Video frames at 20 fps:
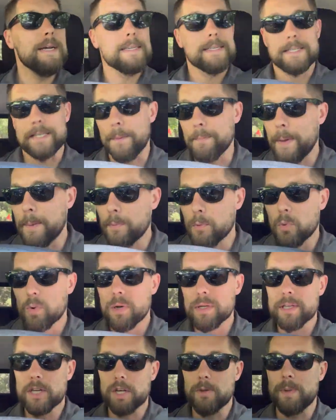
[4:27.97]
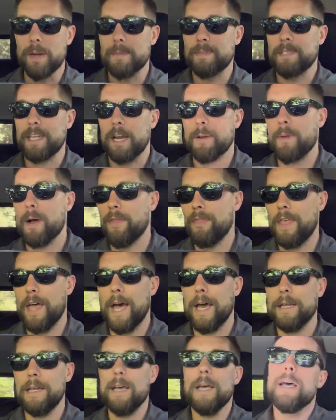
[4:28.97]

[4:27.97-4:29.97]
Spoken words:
Some people were a little bit upset about that.